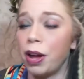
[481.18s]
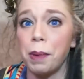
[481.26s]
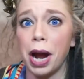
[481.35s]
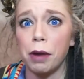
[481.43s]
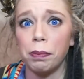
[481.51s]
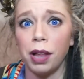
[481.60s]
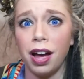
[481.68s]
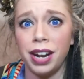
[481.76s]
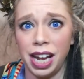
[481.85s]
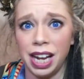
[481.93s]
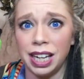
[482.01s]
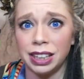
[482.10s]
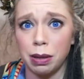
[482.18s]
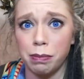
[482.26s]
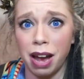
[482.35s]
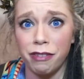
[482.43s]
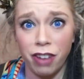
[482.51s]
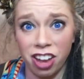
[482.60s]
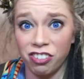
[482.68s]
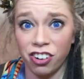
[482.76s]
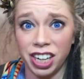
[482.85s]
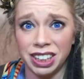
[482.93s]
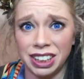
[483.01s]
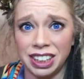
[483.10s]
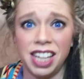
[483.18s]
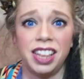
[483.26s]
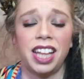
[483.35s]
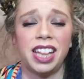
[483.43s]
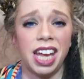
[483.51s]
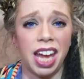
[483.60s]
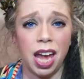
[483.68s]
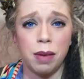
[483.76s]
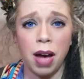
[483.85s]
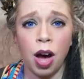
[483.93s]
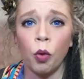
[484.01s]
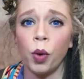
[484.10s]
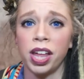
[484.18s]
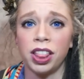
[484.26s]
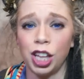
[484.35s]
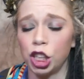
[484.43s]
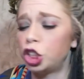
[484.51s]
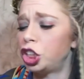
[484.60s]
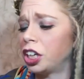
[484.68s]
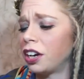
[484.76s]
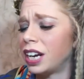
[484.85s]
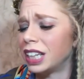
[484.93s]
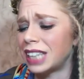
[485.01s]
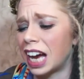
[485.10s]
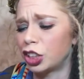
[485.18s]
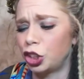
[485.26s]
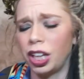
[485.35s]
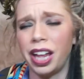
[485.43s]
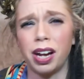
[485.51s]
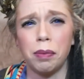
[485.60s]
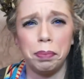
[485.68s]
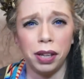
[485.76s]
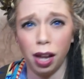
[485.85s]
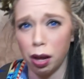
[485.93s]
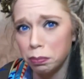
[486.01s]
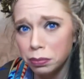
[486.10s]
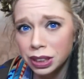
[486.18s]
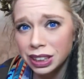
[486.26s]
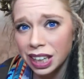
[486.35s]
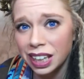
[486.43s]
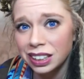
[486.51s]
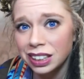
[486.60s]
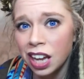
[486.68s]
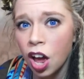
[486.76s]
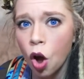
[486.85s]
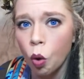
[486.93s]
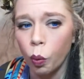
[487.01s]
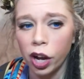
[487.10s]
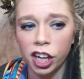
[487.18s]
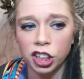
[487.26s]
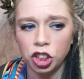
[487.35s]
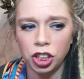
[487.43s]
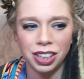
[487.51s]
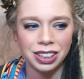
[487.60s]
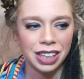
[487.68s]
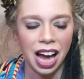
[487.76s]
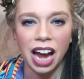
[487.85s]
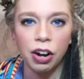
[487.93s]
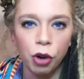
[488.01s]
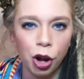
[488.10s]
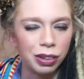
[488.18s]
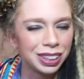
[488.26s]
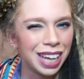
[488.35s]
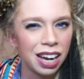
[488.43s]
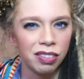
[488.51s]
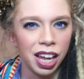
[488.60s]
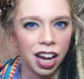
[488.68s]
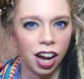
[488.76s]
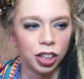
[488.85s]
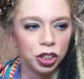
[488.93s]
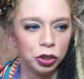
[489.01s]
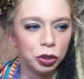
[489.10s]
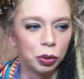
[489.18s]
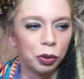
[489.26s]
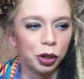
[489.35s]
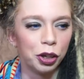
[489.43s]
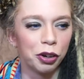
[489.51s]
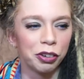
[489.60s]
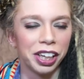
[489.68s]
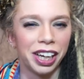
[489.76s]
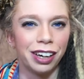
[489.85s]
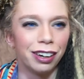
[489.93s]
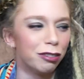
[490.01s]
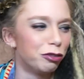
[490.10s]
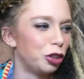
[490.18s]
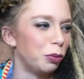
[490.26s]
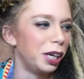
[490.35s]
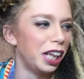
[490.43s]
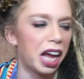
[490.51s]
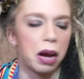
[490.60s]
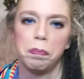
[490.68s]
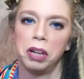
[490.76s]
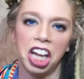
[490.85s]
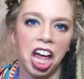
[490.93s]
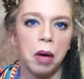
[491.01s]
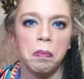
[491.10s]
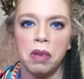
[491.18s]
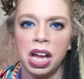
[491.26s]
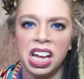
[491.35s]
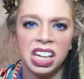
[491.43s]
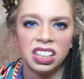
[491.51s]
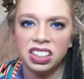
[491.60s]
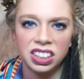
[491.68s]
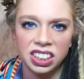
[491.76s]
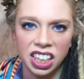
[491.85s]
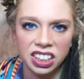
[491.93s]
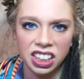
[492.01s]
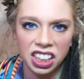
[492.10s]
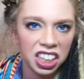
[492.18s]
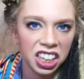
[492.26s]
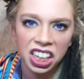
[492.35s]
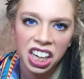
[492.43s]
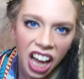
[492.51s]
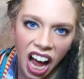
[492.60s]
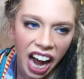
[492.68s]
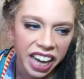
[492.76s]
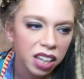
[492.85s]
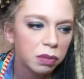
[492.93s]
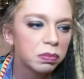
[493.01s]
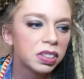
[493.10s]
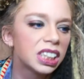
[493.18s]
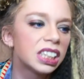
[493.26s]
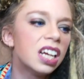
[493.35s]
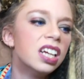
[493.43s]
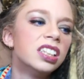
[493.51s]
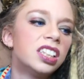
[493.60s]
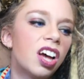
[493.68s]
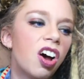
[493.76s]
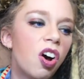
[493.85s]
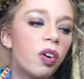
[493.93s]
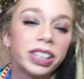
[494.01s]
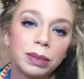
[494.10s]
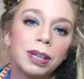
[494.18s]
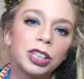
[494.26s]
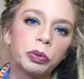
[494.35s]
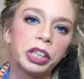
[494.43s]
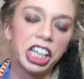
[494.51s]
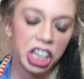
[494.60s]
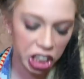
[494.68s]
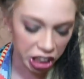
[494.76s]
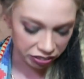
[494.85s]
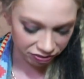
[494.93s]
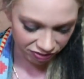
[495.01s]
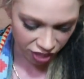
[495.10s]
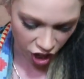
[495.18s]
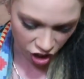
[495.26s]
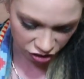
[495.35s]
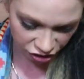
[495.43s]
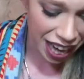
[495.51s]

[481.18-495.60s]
Vampire Blood is my favorite scent that they came out with this year and it's actually like a plum scent which is I don't know it's kind of like unusual you don't really hear of too many like plum scented items so it smells really good so